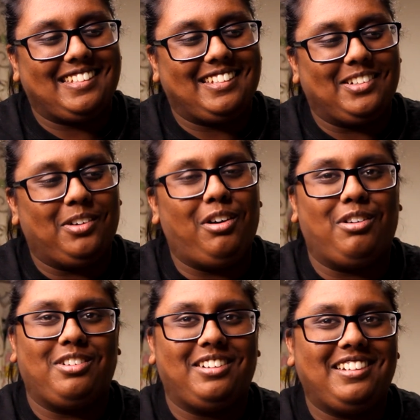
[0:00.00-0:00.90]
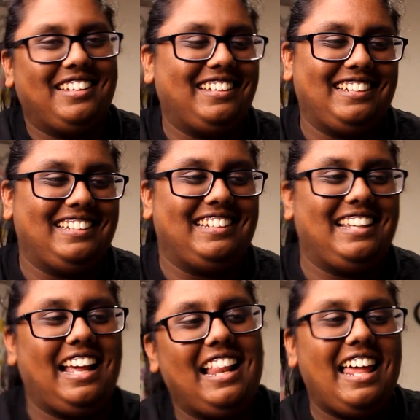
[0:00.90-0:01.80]
Ooh,
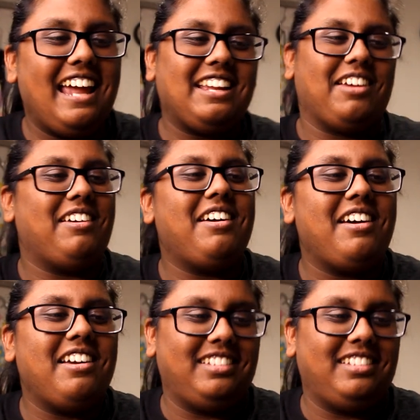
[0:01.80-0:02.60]
I like her.